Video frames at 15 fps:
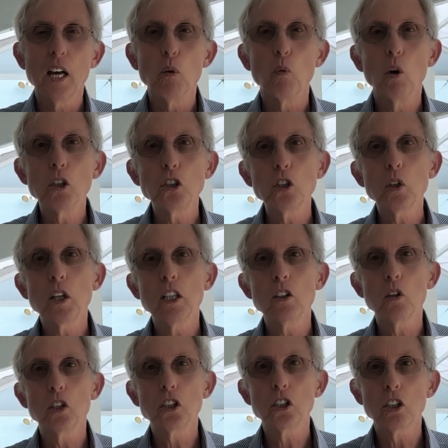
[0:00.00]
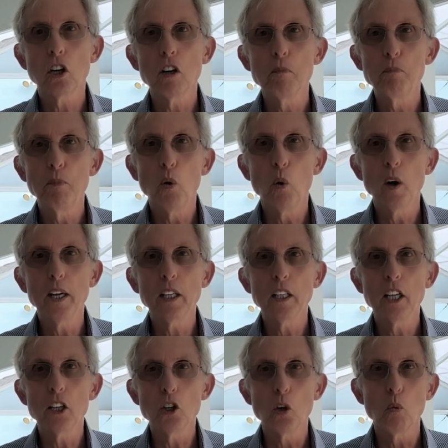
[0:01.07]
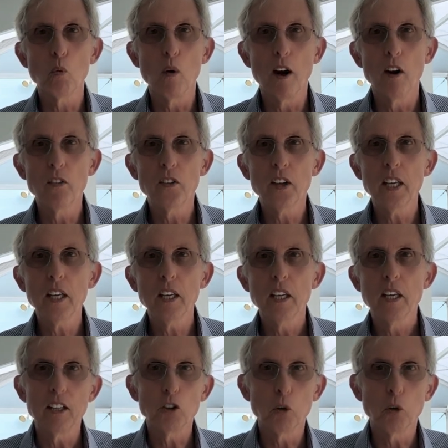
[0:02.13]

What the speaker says: Once you get to a certain point and you're wealthy in